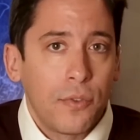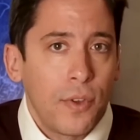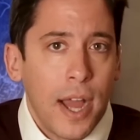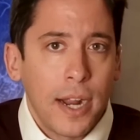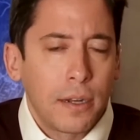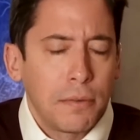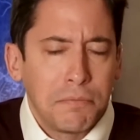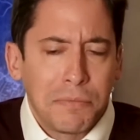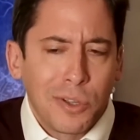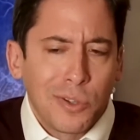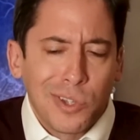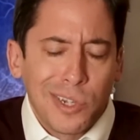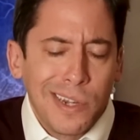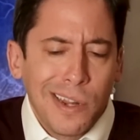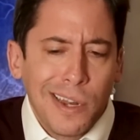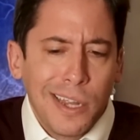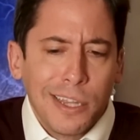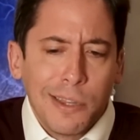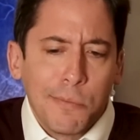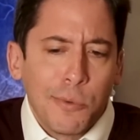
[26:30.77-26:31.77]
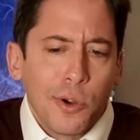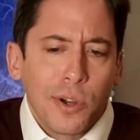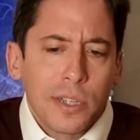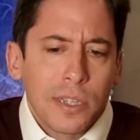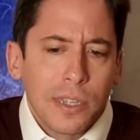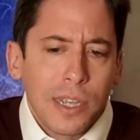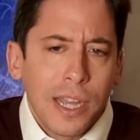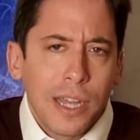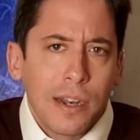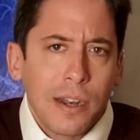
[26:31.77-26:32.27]
In fact, they're still on the
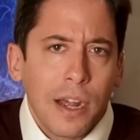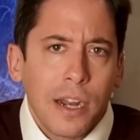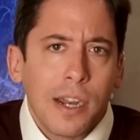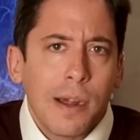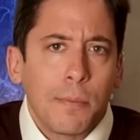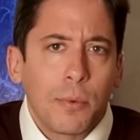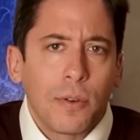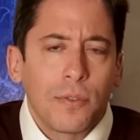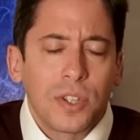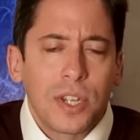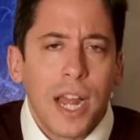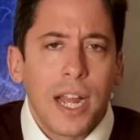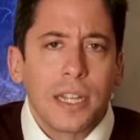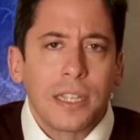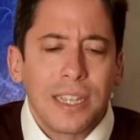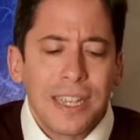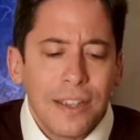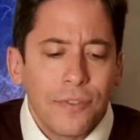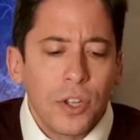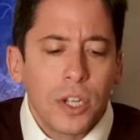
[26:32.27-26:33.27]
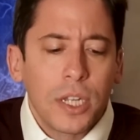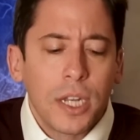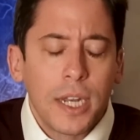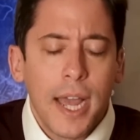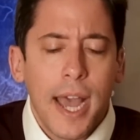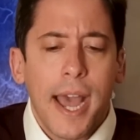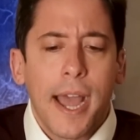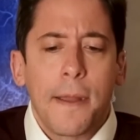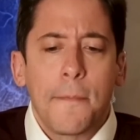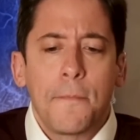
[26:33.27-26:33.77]
books in a number of states, even
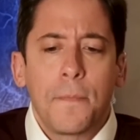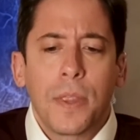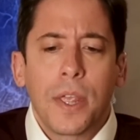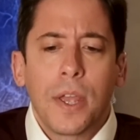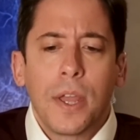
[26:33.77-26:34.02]
today.